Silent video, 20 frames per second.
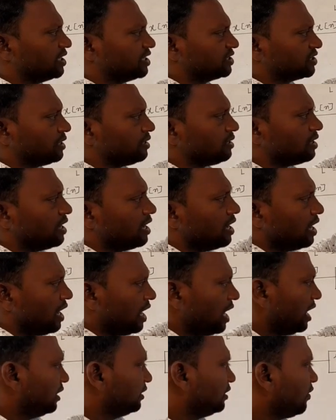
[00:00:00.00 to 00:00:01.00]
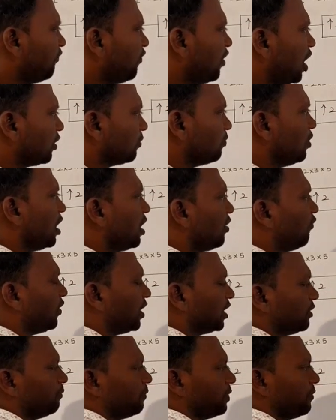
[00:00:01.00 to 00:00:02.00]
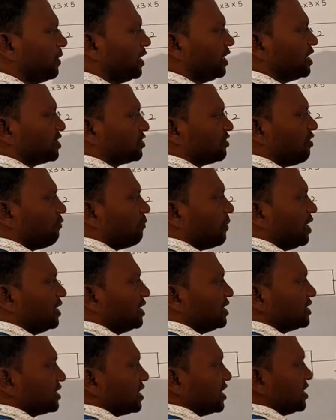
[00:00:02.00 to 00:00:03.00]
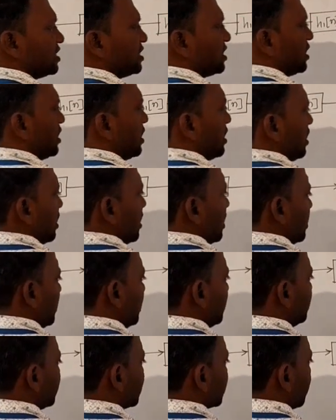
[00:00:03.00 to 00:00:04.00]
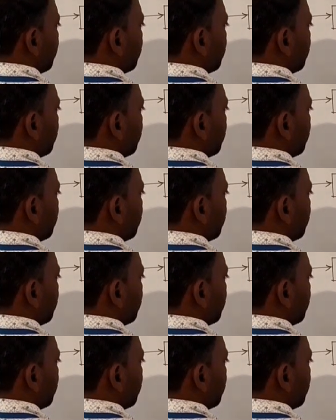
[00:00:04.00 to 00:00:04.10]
second anti-imaging filter. After that,